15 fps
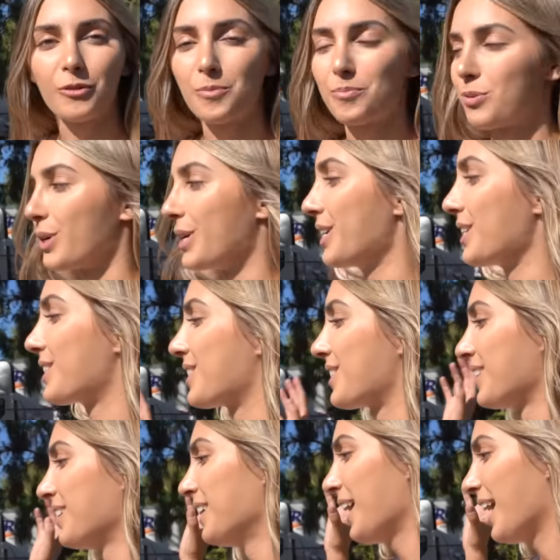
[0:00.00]
of a Prius.
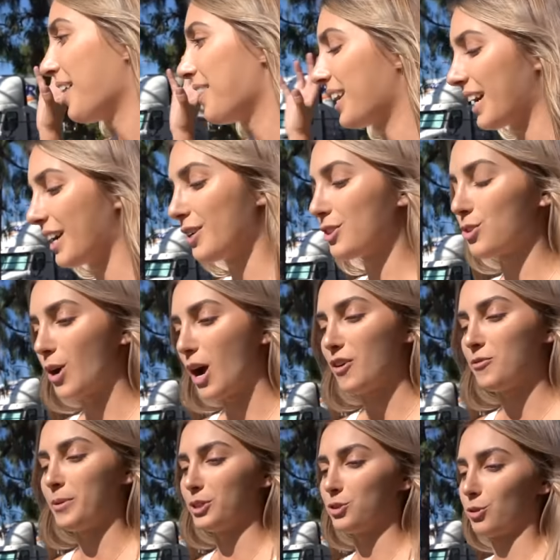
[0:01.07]
And then I also
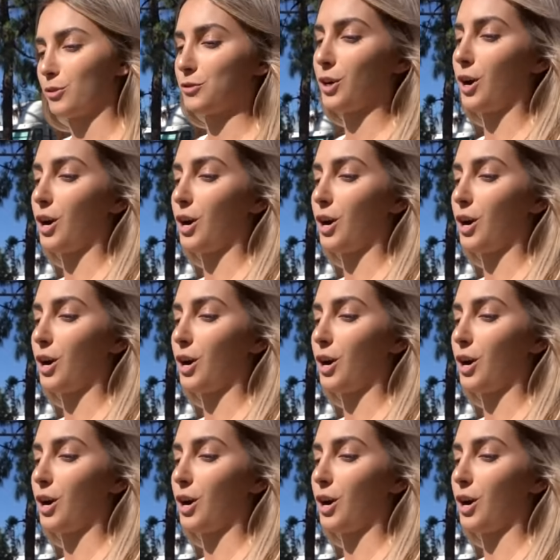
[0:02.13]
have my drift